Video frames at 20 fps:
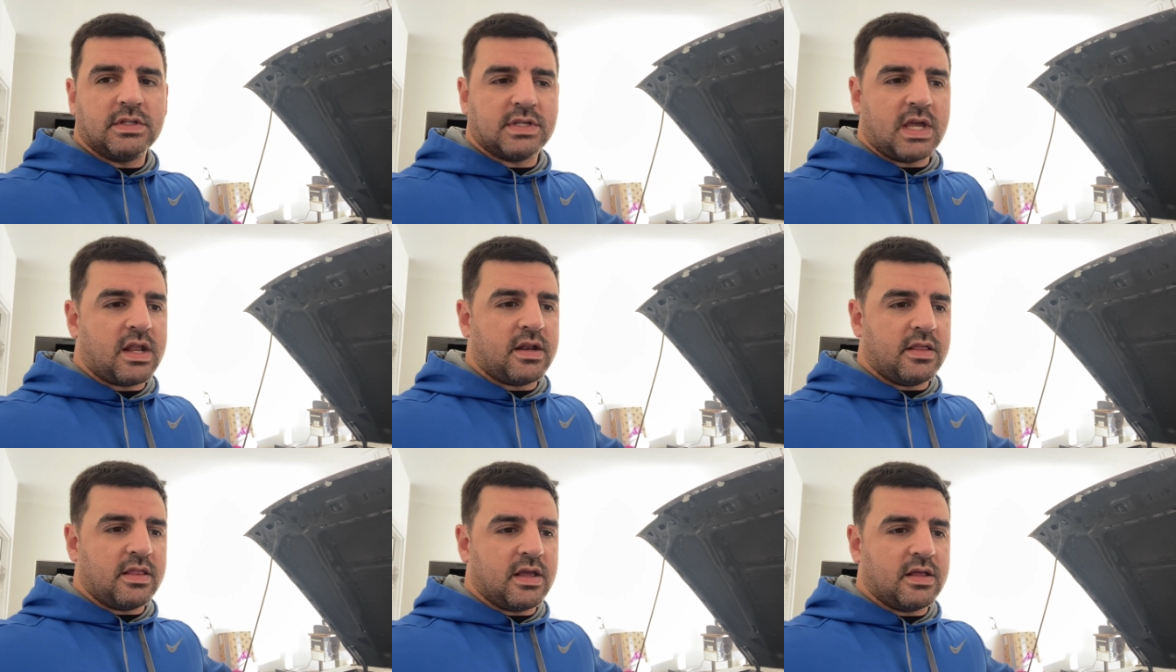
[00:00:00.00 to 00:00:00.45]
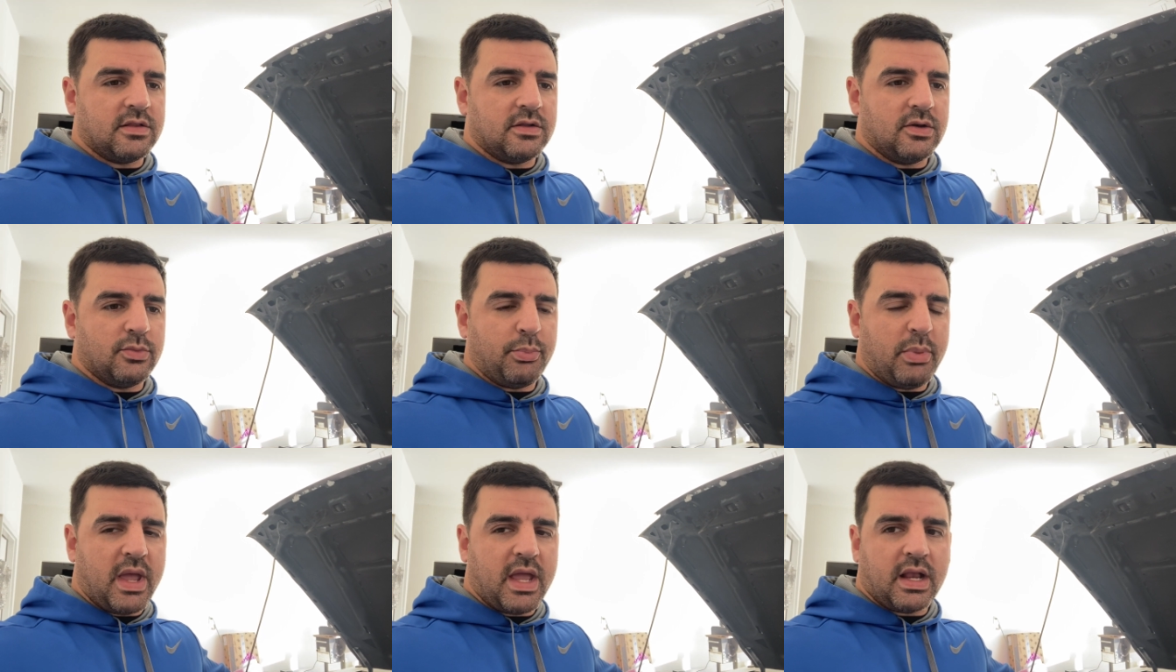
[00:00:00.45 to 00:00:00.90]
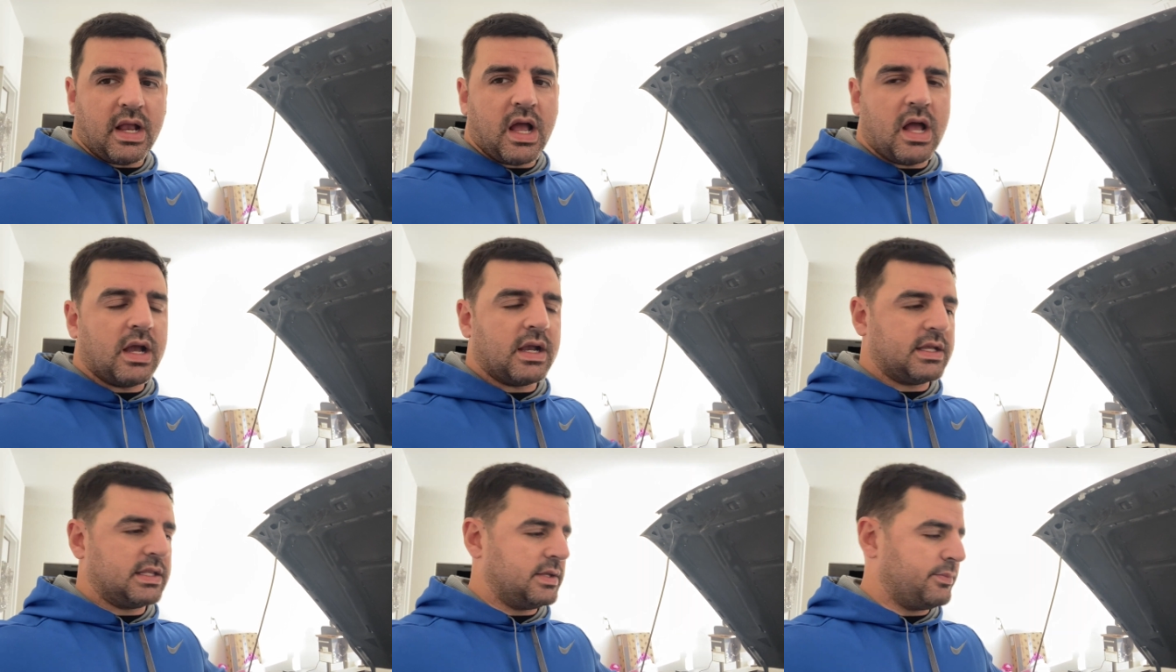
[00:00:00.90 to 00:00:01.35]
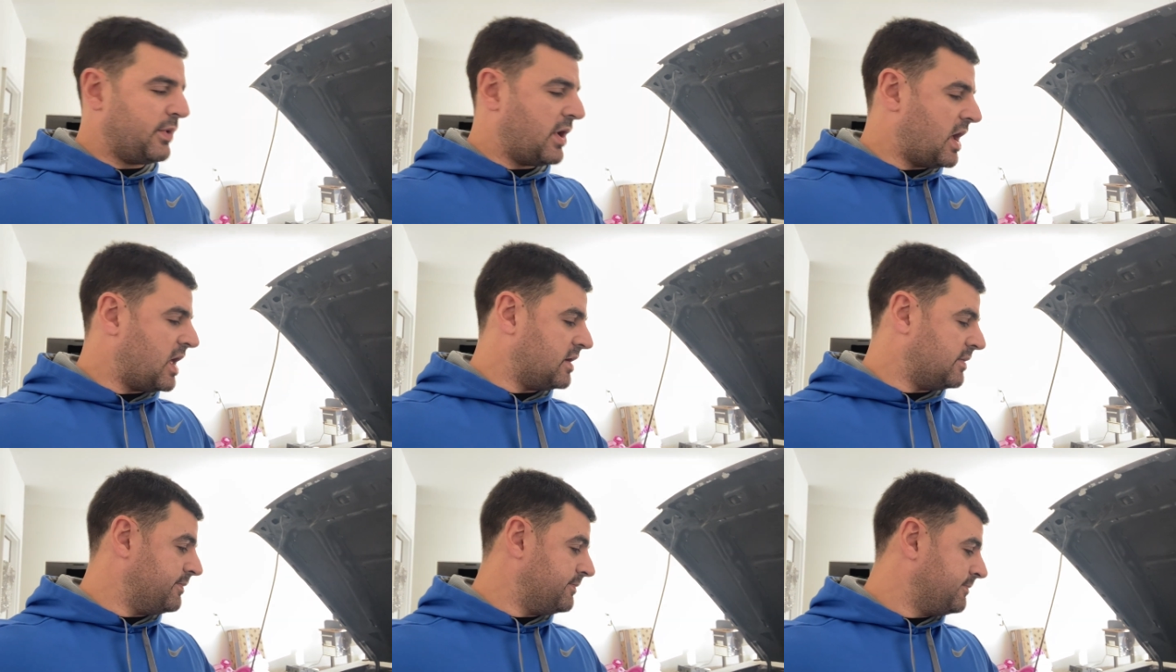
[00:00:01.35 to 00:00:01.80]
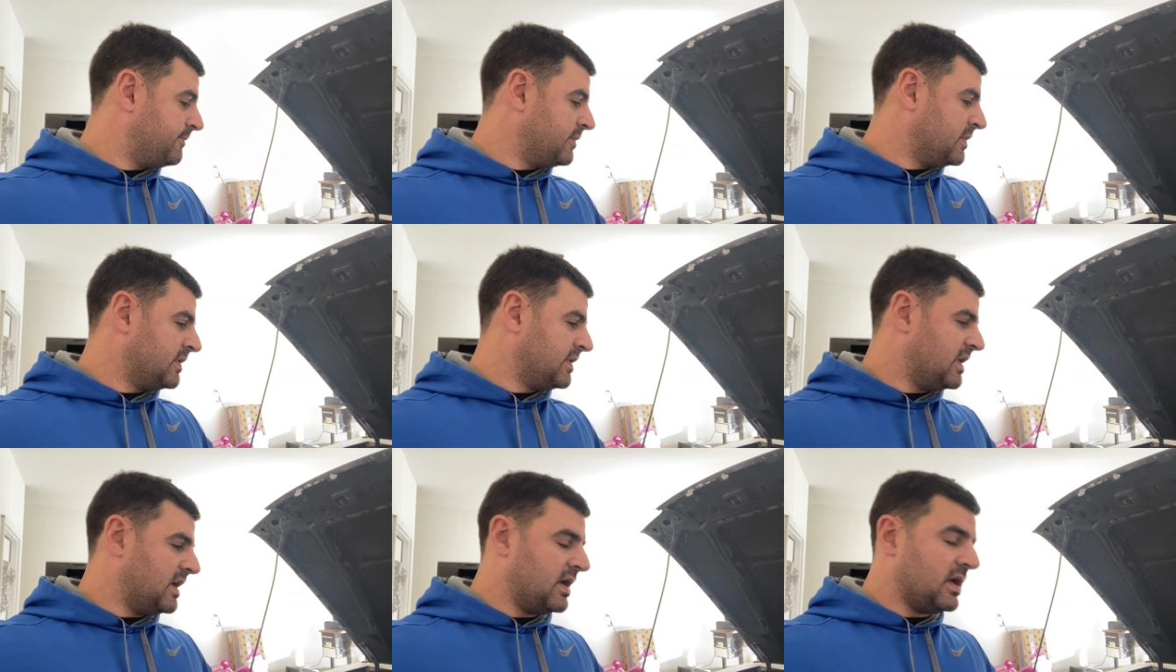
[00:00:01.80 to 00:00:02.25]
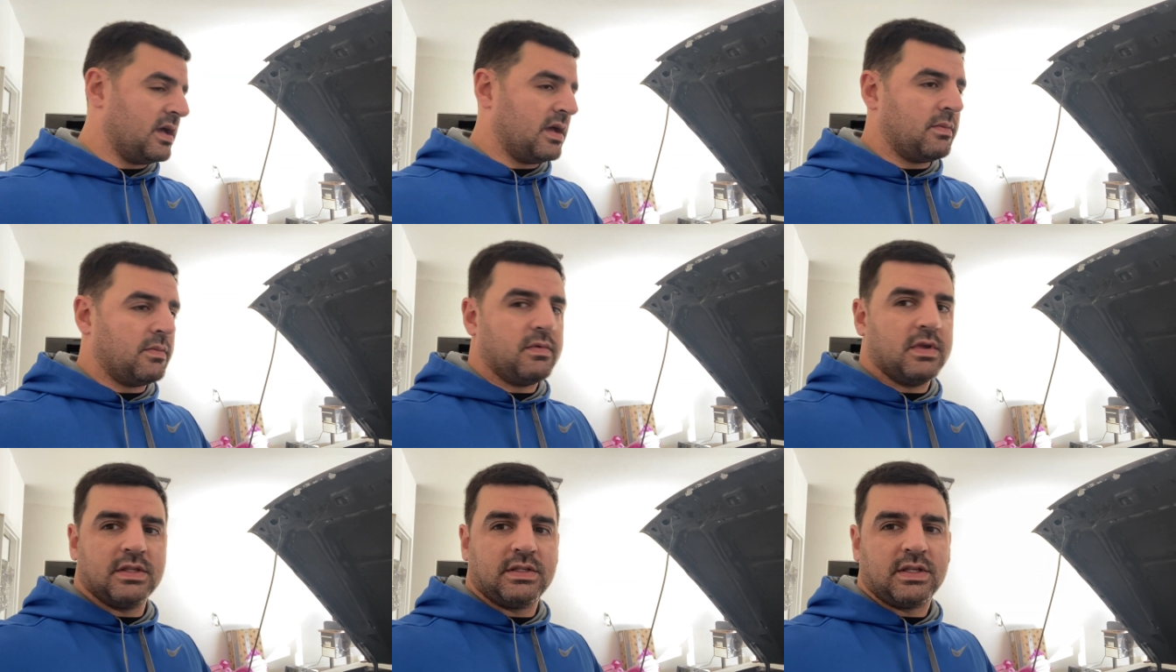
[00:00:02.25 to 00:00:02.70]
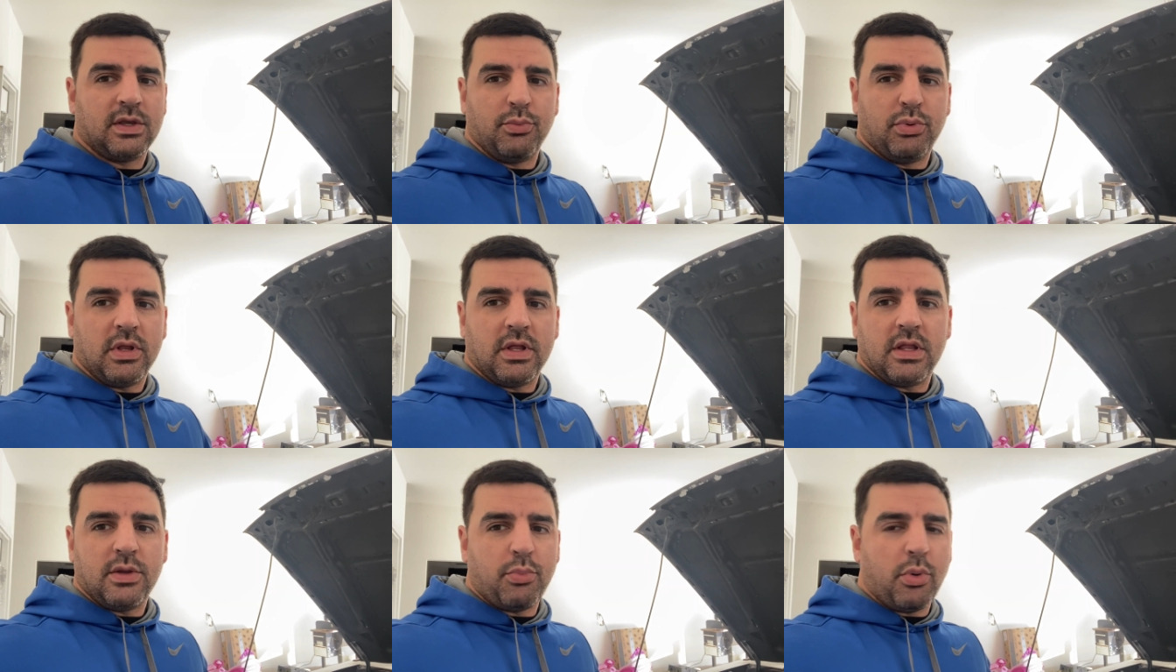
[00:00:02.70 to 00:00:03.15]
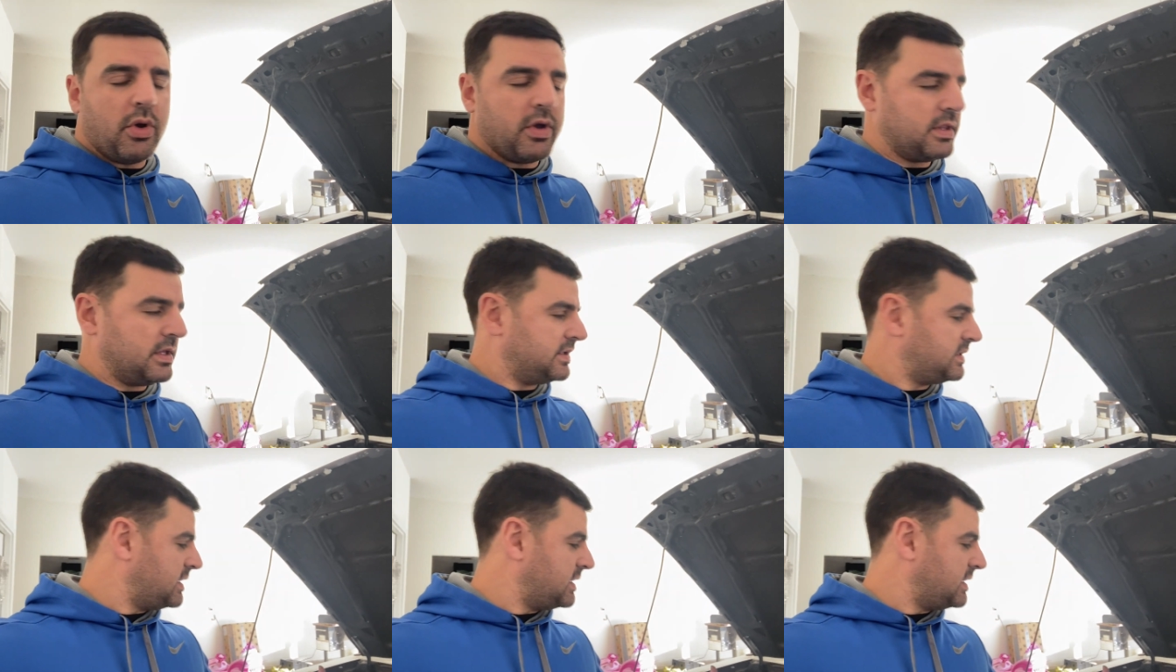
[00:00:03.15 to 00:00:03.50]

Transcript: out of that little petcock at the bottom. It's completely pointless.